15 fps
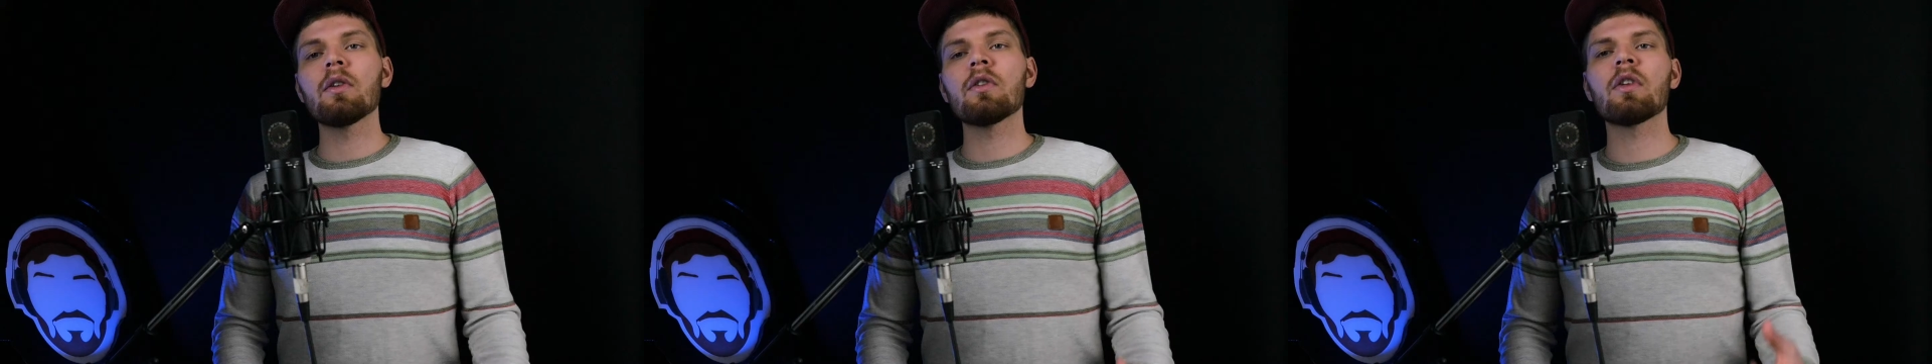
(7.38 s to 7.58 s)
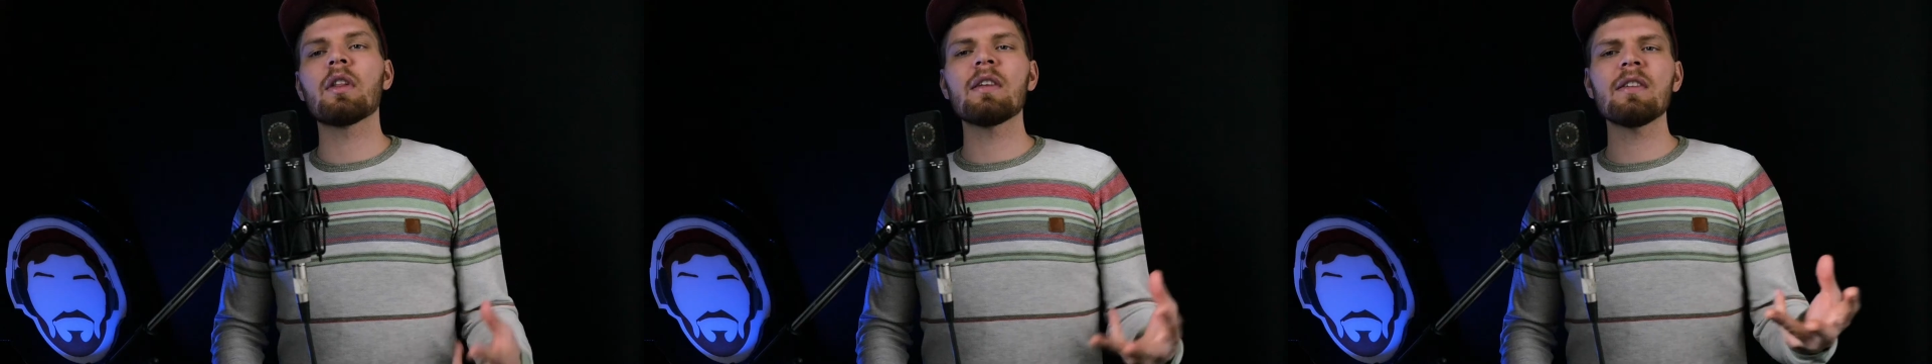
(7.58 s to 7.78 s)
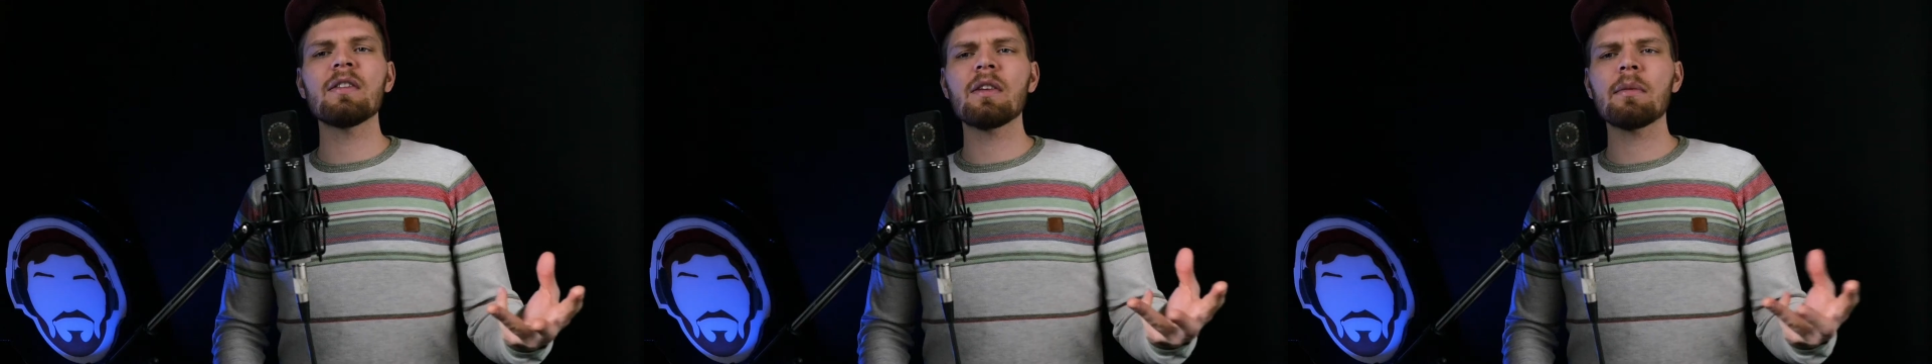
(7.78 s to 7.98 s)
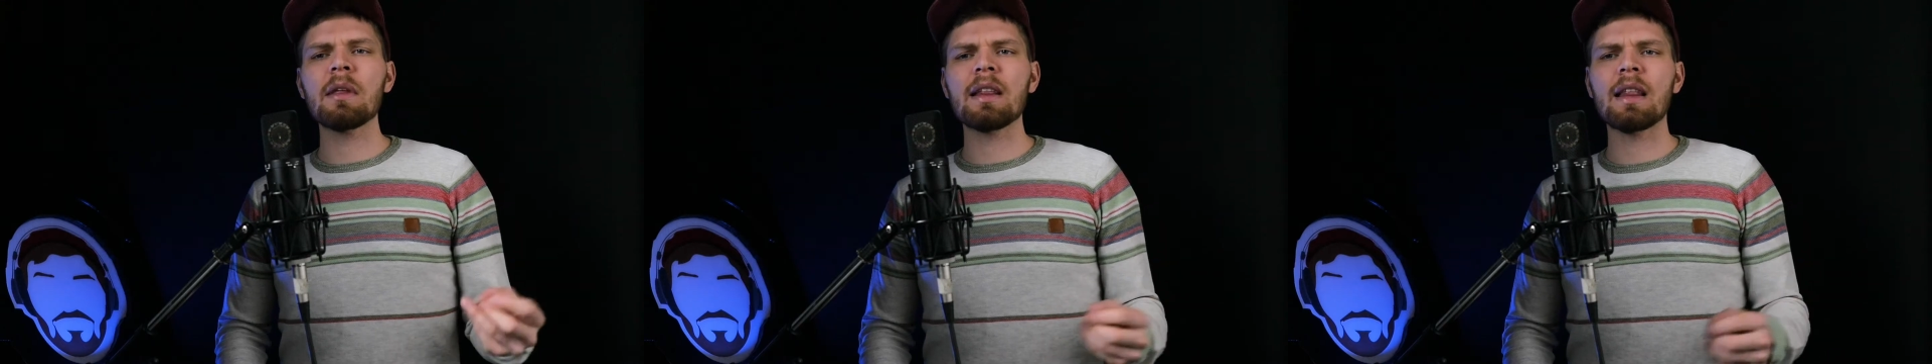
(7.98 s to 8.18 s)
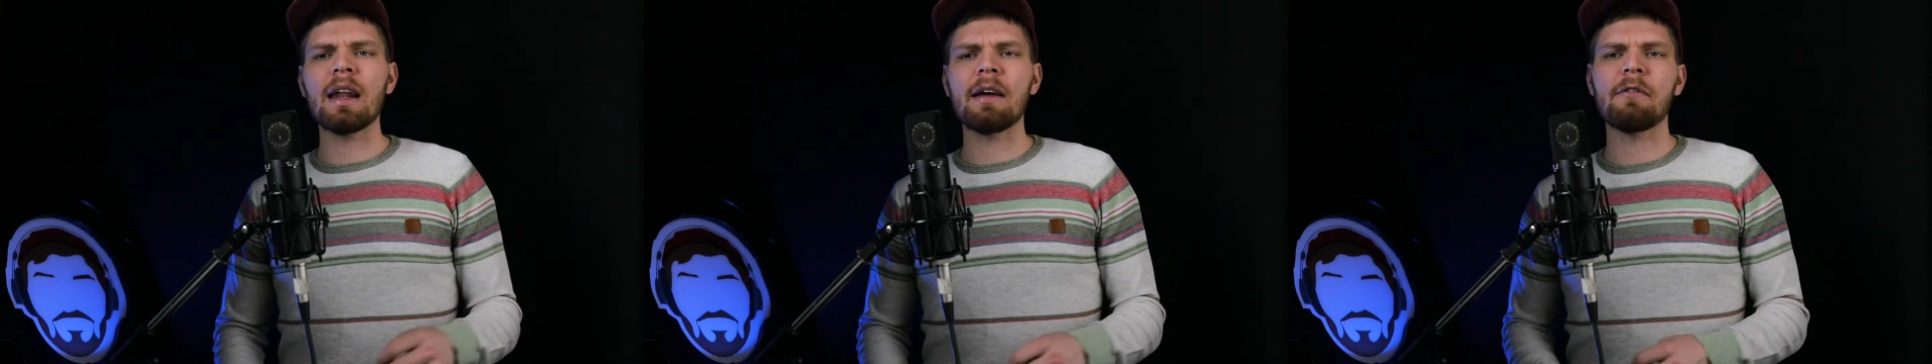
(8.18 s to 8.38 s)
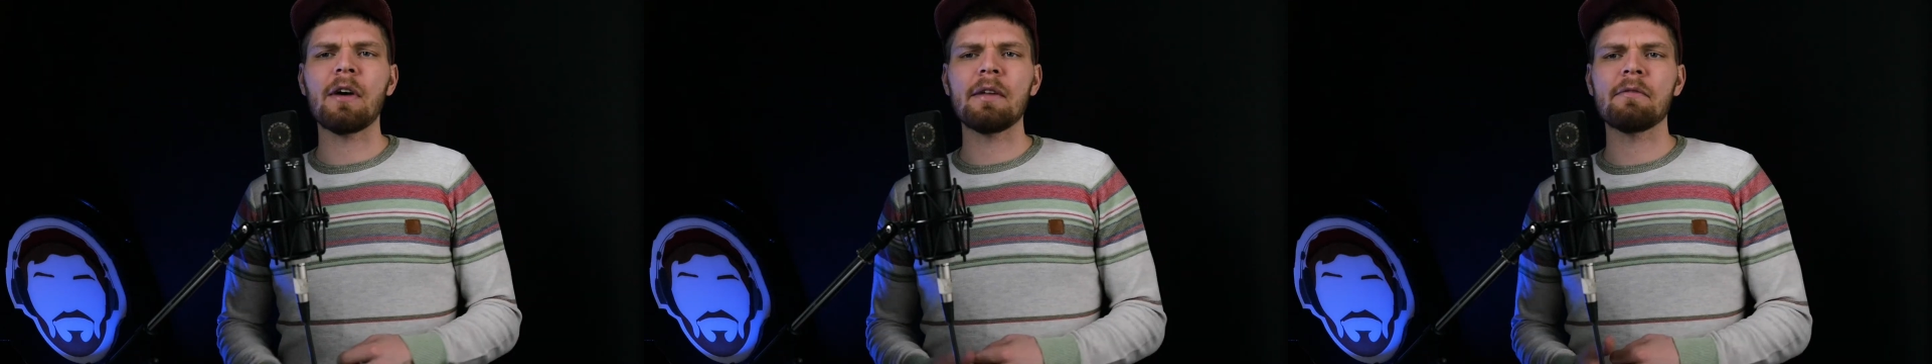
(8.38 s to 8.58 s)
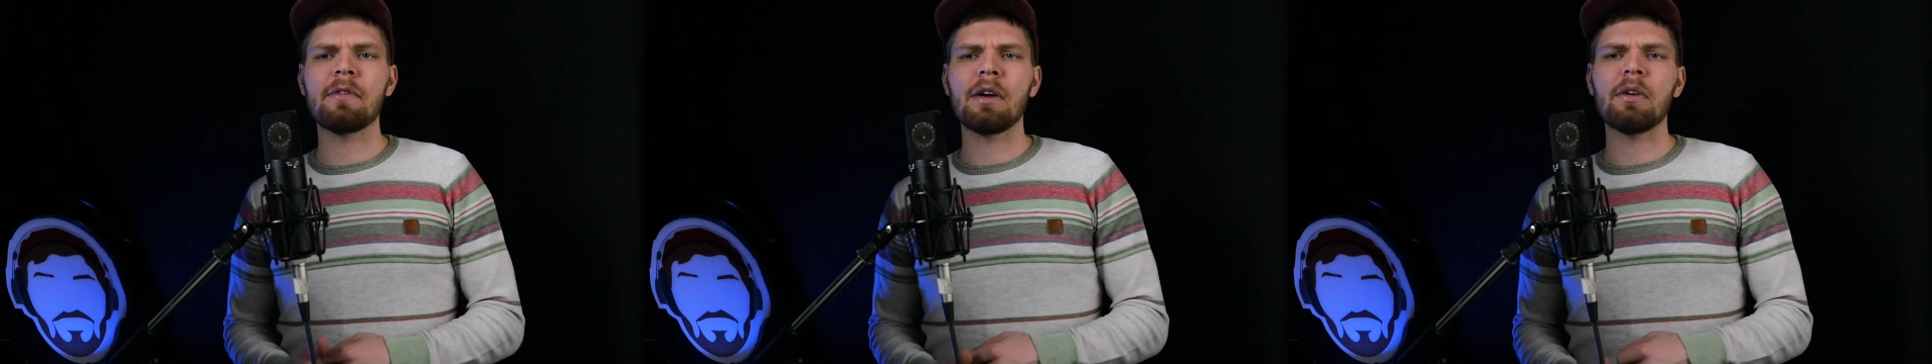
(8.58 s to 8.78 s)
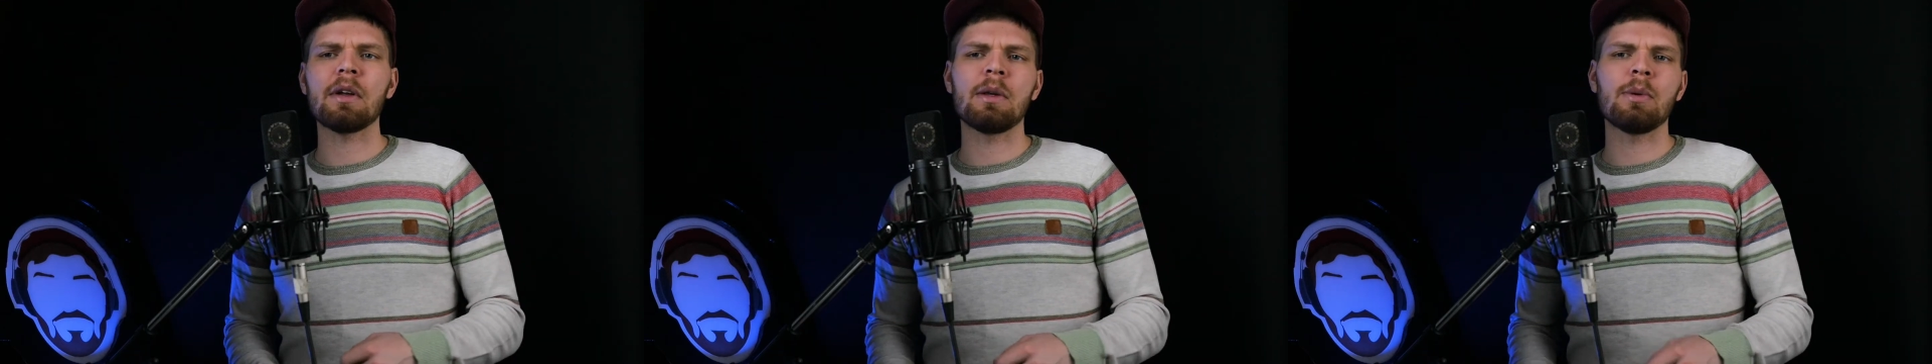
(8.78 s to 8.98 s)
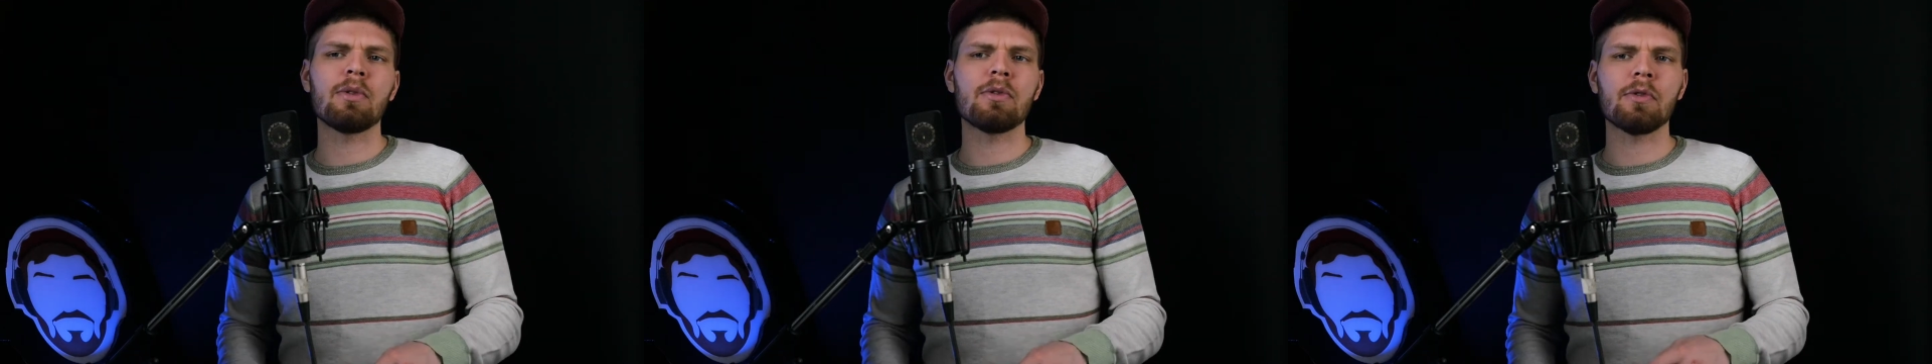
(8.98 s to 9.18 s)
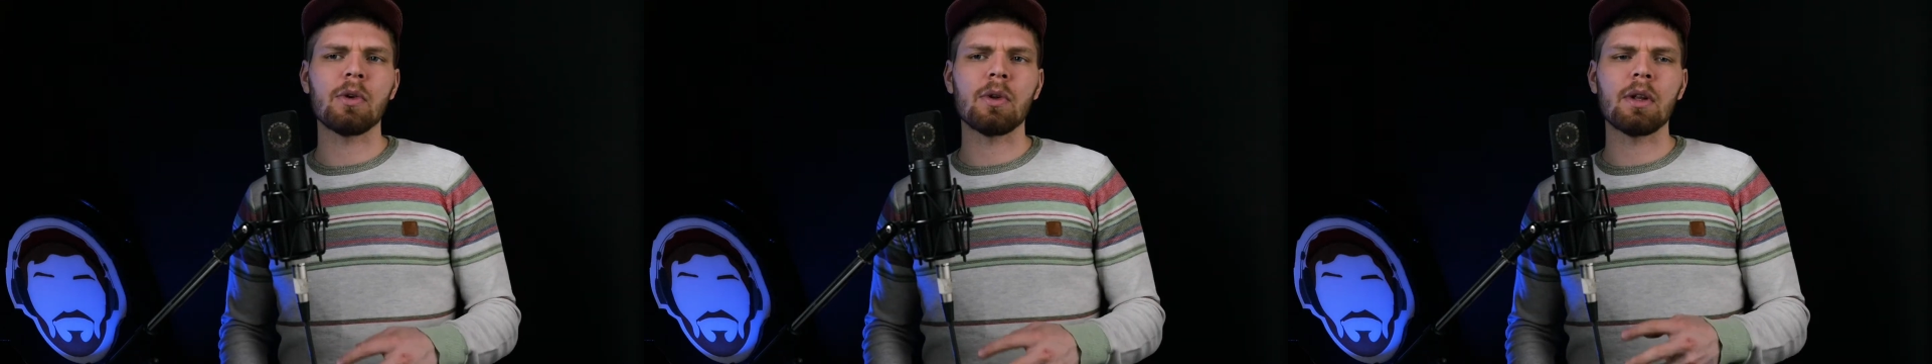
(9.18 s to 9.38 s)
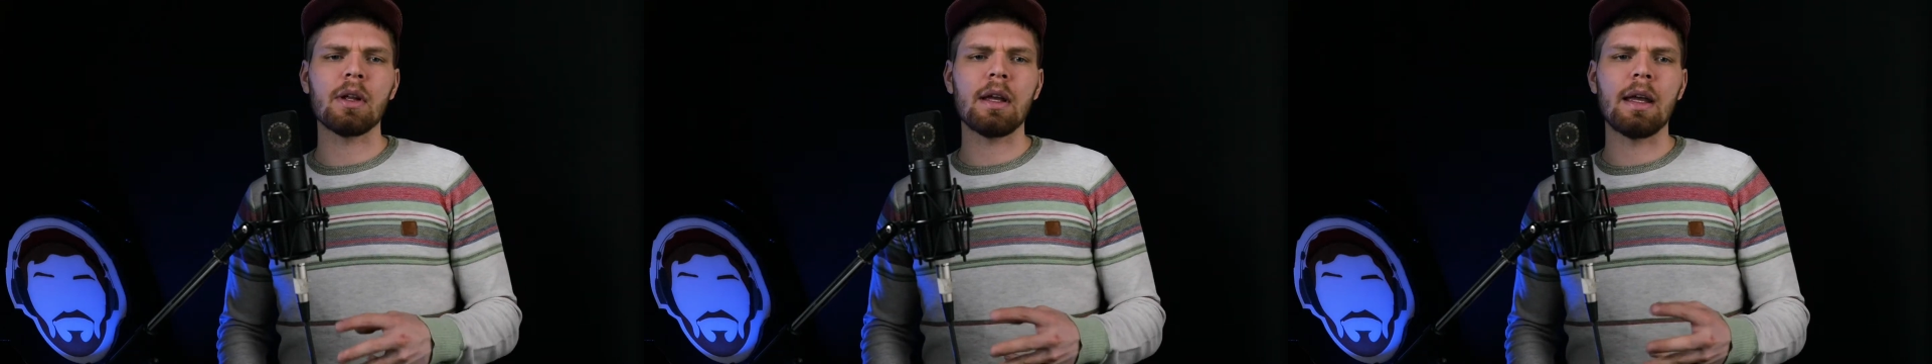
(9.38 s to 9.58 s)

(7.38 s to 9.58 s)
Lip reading: So, this is something that I find very useful